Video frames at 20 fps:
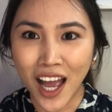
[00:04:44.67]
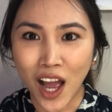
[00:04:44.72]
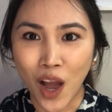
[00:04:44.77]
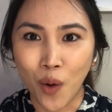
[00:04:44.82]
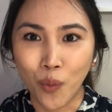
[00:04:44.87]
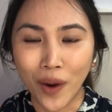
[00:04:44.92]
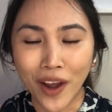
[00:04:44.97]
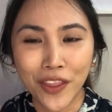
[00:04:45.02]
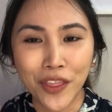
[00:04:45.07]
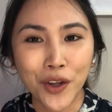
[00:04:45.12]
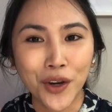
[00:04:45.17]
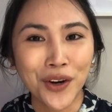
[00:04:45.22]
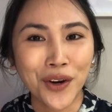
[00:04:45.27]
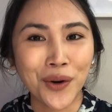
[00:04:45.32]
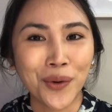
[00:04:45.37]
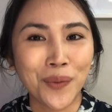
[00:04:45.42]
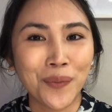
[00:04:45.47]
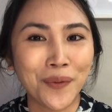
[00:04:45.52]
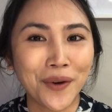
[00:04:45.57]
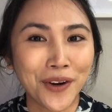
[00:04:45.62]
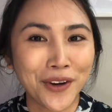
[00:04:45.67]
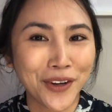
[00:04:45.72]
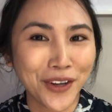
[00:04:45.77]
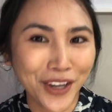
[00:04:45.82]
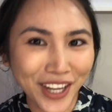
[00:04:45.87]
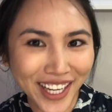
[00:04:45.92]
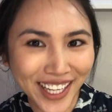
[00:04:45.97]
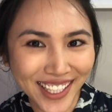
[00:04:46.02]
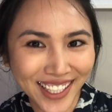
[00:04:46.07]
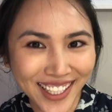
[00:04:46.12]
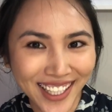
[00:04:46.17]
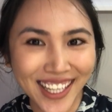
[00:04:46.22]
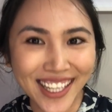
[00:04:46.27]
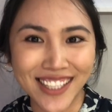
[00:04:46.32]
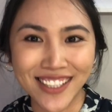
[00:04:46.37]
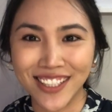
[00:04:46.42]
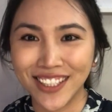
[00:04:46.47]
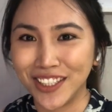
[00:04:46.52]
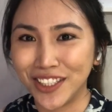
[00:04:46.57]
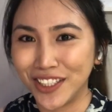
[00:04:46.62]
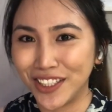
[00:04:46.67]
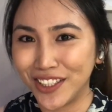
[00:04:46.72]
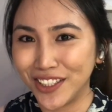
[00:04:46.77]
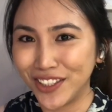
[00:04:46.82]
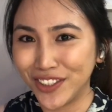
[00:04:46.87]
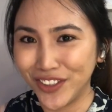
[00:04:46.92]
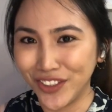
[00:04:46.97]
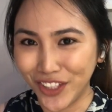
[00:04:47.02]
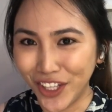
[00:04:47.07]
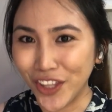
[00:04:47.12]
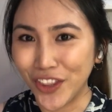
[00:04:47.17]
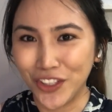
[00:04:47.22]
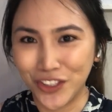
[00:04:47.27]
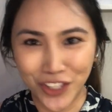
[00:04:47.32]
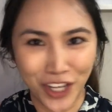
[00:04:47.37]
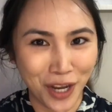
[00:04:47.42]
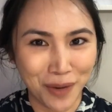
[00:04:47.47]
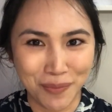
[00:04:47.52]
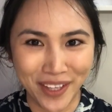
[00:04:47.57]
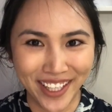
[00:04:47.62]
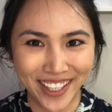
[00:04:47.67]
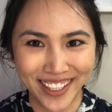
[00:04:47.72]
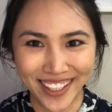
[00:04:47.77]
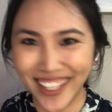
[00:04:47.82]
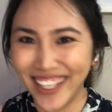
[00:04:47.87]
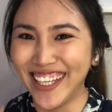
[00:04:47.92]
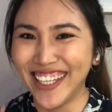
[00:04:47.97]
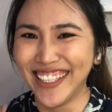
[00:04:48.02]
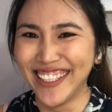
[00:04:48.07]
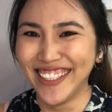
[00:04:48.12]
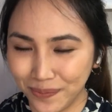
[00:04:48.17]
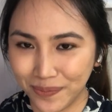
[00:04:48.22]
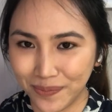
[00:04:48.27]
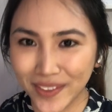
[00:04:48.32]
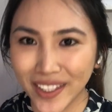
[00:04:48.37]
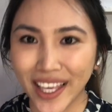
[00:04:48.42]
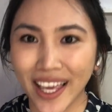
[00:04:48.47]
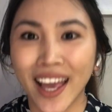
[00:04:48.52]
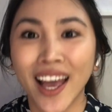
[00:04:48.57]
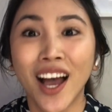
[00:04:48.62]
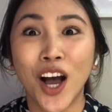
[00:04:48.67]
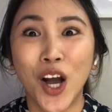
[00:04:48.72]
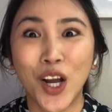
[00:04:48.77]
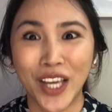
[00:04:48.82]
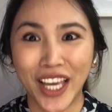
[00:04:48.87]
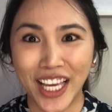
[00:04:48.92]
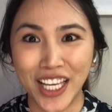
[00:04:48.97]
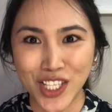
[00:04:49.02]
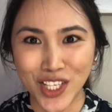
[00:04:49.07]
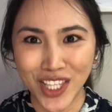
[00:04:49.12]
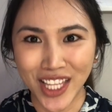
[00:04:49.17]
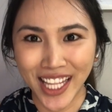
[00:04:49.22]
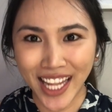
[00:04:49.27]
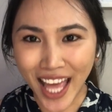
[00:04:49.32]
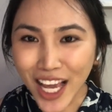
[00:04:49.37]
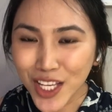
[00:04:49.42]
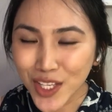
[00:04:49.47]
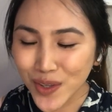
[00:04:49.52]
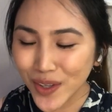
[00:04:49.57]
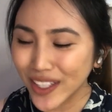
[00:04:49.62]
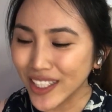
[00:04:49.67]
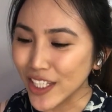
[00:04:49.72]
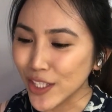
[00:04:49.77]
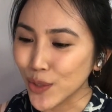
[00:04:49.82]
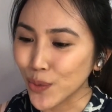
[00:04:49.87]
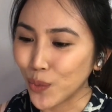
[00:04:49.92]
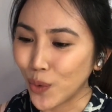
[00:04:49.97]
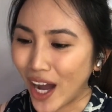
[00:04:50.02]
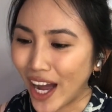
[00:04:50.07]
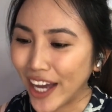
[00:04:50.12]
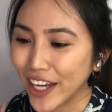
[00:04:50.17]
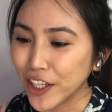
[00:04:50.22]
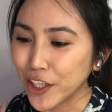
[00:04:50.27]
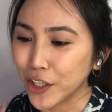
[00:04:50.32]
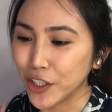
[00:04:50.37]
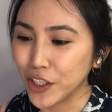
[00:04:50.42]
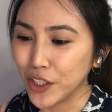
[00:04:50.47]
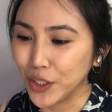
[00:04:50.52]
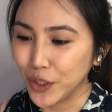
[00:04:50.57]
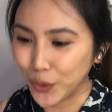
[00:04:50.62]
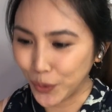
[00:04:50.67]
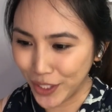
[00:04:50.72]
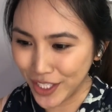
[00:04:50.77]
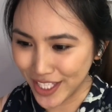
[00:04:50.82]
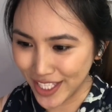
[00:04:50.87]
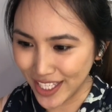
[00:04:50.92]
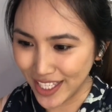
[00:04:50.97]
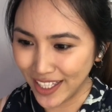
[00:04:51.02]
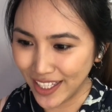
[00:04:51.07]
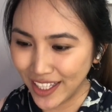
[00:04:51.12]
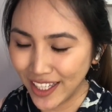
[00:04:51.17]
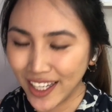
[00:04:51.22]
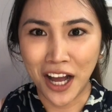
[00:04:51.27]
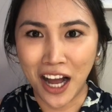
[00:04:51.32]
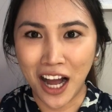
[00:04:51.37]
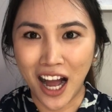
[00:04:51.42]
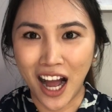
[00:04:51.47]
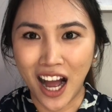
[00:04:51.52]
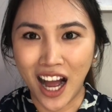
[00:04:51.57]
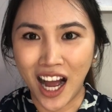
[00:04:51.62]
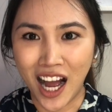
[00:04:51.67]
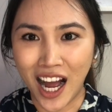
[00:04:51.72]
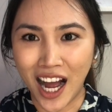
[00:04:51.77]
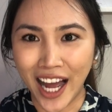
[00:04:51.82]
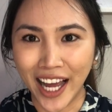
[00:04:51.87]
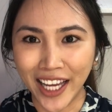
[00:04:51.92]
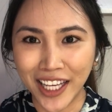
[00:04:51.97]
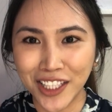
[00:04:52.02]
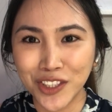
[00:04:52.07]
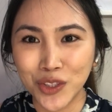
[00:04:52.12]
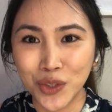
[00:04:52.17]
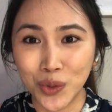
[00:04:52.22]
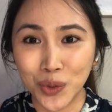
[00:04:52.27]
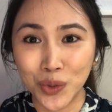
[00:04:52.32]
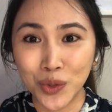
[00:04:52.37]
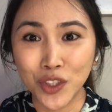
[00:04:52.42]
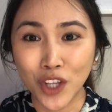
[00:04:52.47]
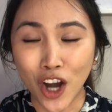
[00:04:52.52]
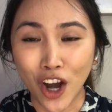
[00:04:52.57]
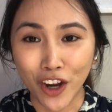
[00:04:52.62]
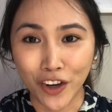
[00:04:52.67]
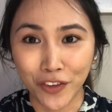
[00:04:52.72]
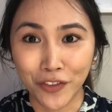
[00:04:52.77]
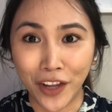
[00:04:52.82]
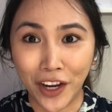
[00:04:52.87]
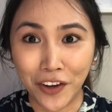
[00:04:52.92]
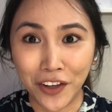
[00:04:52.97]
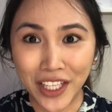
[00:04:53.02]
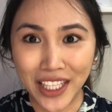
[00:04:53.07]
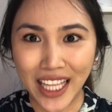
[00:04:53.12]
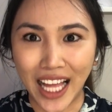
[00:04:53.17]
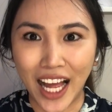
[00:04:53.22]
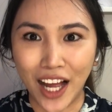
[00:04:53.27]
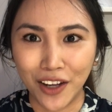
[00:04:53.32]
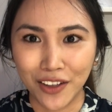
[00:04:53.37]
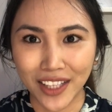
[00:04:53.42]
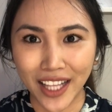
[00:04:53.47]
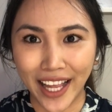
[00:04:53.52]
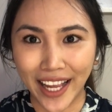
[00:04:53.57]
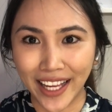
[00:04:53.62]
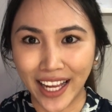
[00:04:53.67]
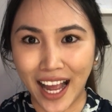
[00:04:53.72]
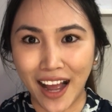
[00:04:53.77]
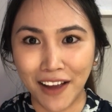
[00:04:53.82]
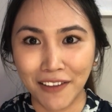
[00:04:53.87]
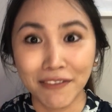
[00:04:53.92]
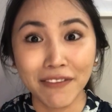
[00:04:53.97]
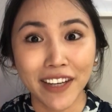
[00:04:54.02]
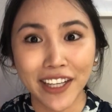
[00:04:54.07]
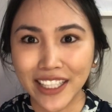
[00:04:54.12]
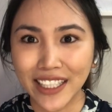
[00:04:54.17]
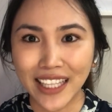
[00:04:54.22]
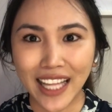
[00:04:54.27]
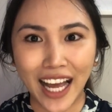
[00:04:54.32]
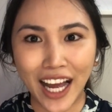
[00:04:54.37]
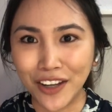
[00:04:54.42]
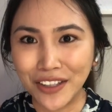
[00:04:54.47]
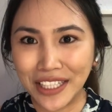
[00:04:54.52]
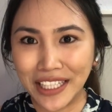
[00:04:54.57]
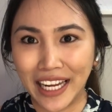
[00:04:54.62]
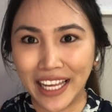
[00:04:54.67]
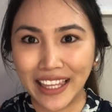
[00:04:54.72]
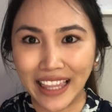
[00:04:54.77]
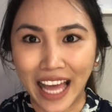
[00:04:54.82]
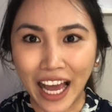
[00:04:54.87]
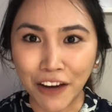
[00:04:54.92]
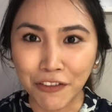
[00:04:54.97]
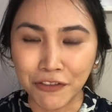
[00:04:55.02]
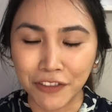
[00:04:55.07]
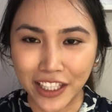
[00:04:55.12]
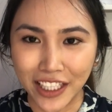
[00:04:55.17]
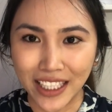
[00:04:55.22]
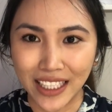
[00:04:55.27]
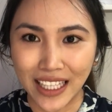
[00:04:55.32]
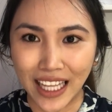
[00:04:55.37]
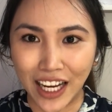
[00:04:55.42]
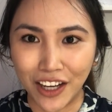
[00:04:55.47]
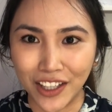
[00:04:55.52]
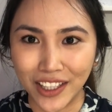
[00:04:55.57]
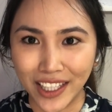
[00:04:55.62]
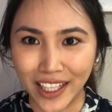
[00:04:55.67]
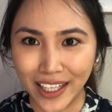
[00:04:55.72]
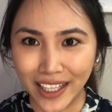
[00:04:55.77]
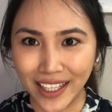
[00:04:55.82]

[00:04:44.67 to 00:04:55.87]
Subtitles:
Whether we're good is another topic. Okay, so the next one is why are you noisy? I do talk very loud. Like, I'm very loud and I laugh very loud.